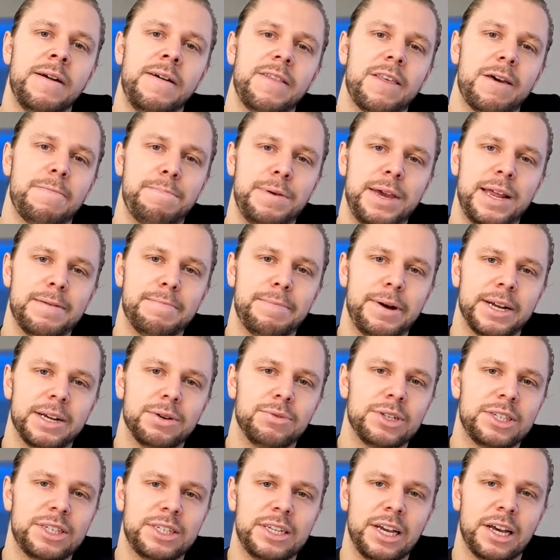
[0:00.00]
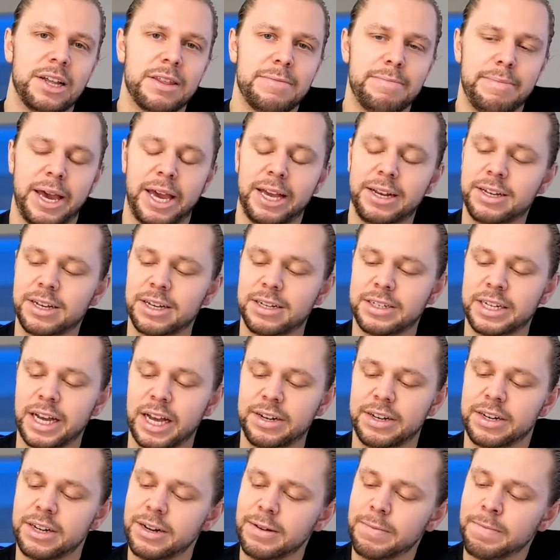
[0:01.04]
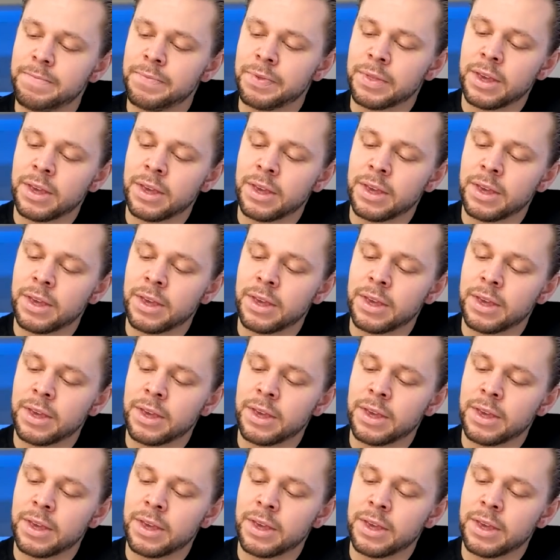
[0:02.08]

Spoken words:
the peanut butter was still the main contender,